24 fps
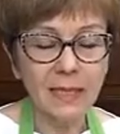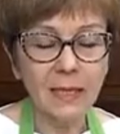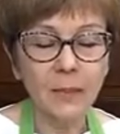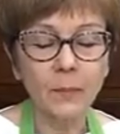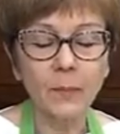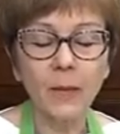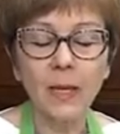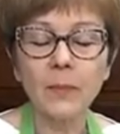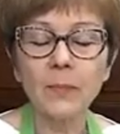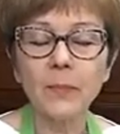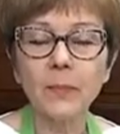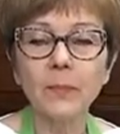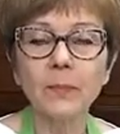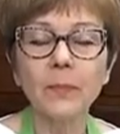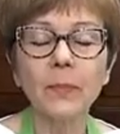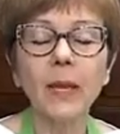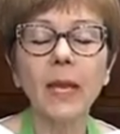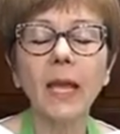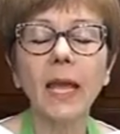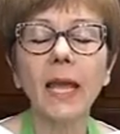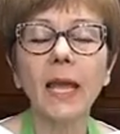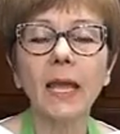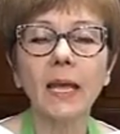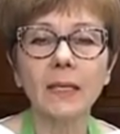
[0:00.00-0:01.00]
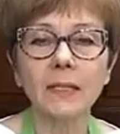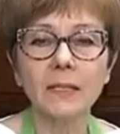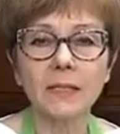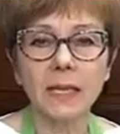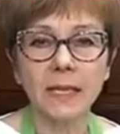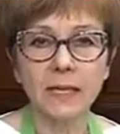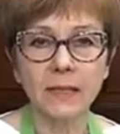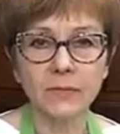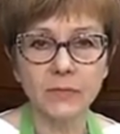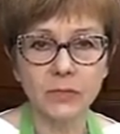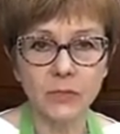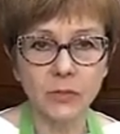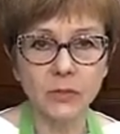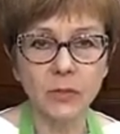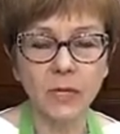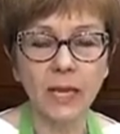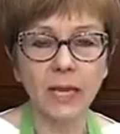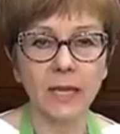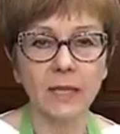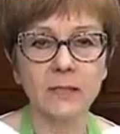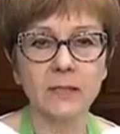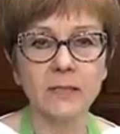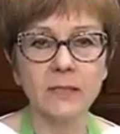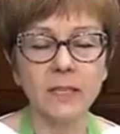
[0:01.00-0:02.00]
My pets, I have two cats,